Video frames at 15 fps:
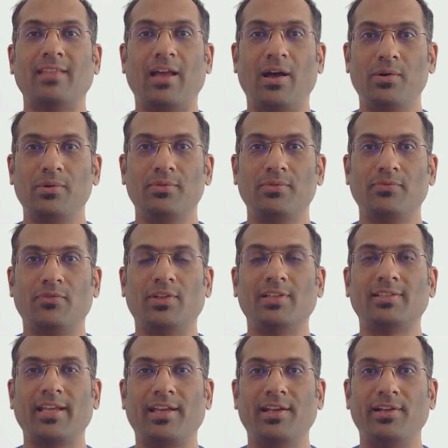Now For
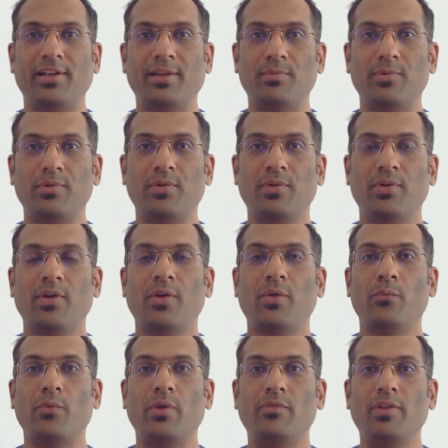the second demo,
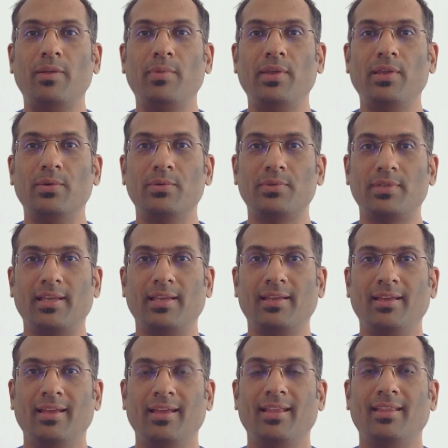we will be
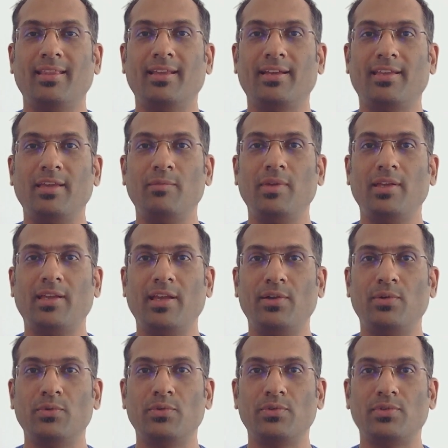using the Kimi
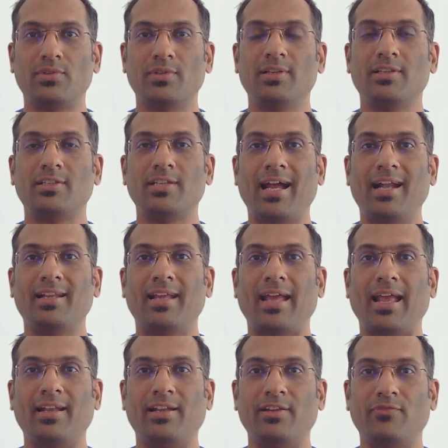K2's chat
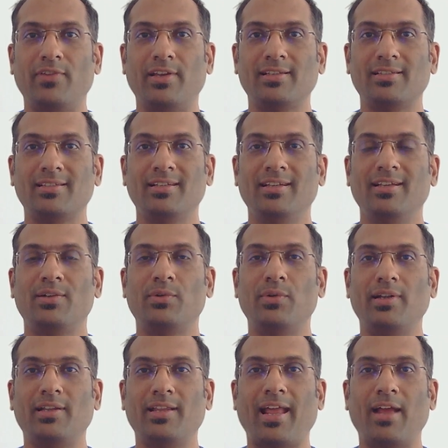interface to
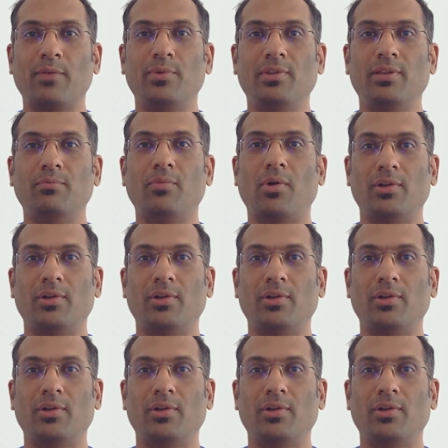interact with the